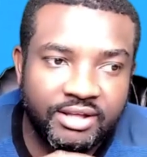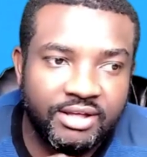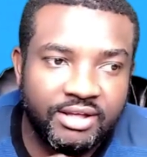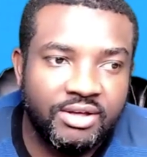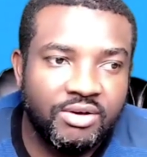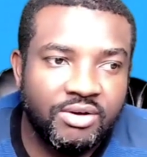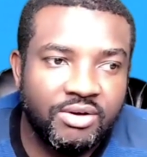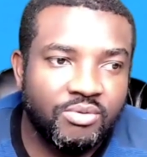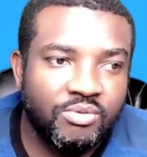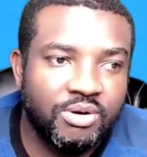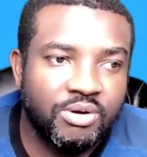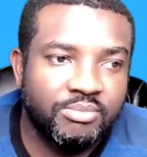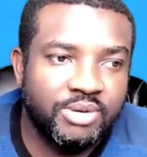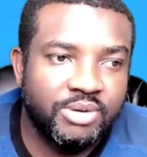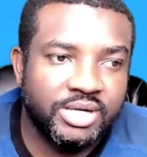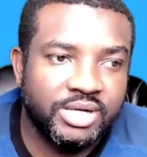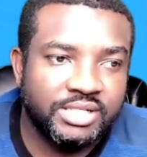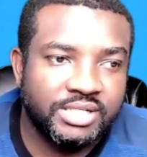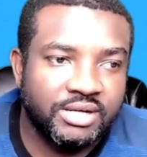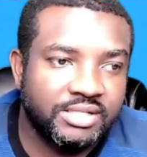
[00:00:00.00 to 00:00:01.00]
what
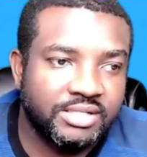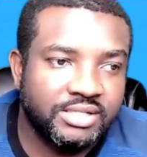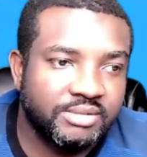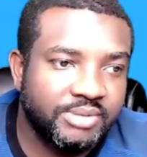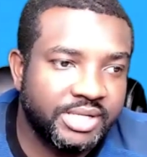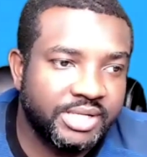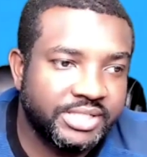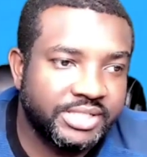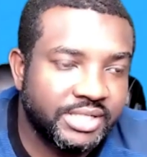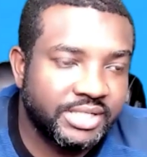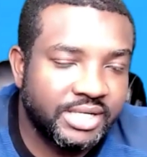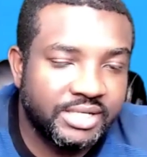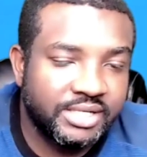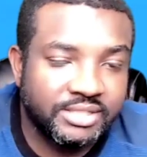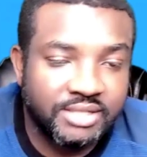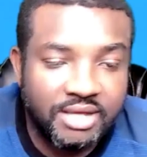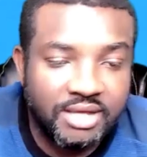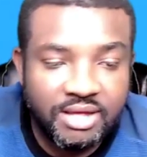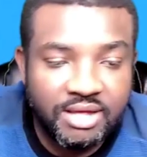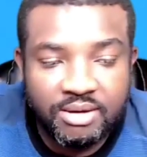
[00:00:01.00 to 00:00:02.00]
marketing automation is.
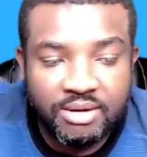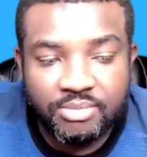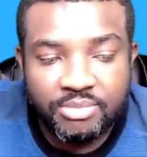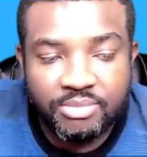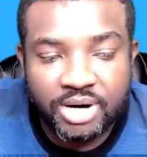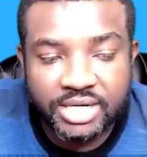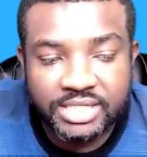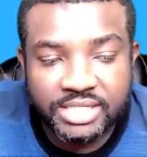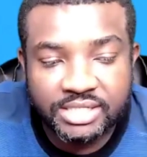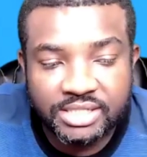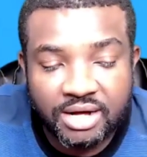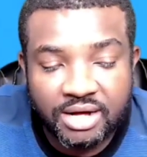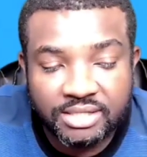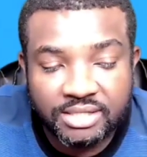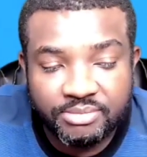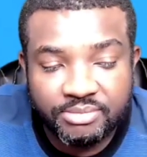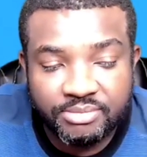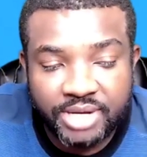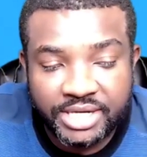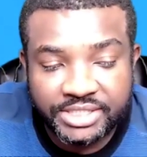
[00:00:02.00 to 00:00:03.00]
Marketing
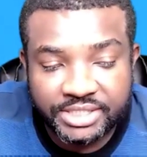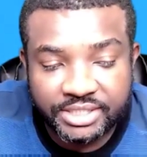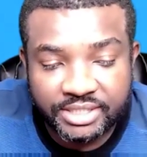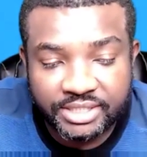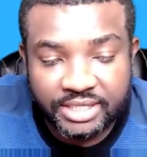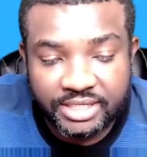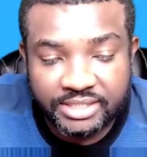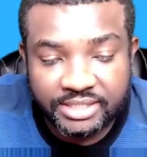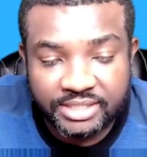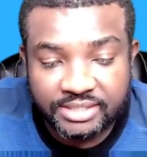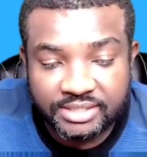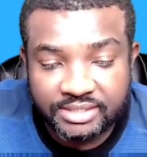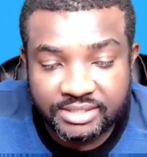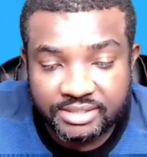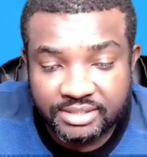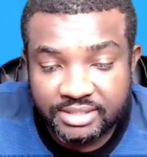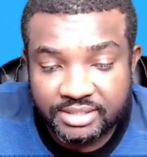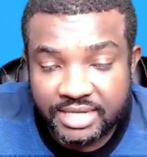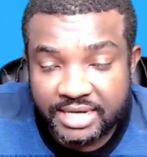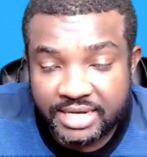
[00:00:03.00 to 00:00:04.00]
automation, it's
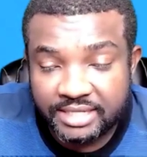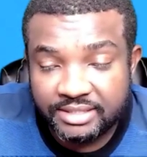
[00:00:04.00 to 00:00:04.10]
like,